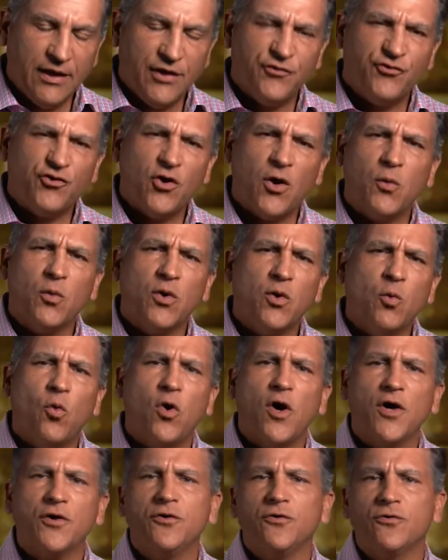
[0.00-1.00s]
So I want to
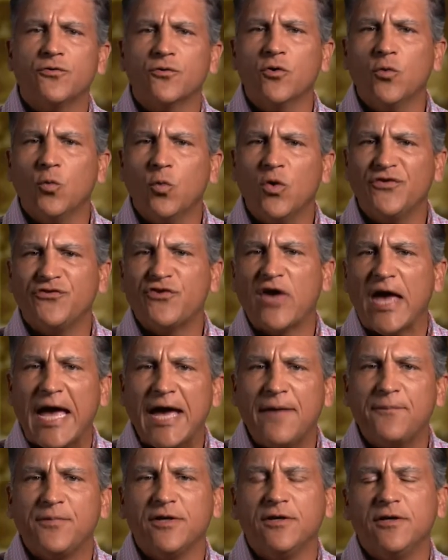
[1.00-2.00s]
walk you through what's
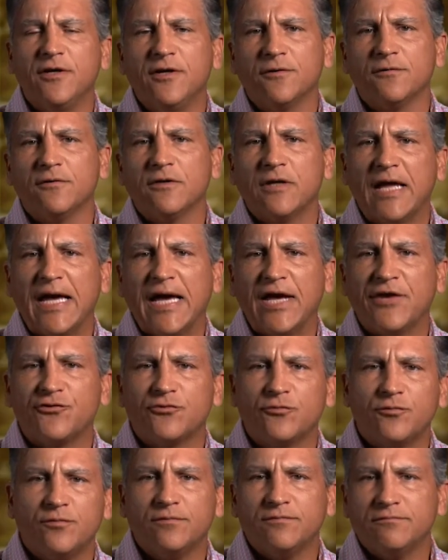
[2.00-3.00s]
happened here the
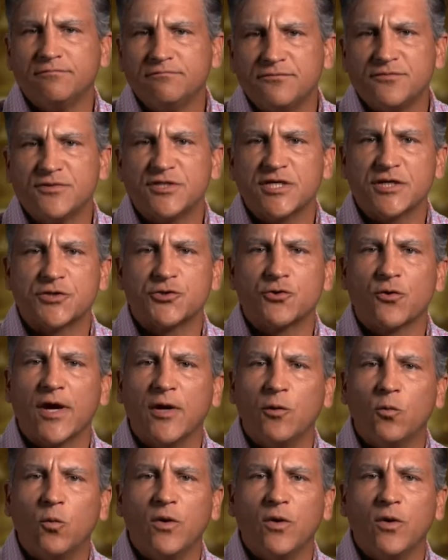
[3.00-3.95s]
last 6 or 8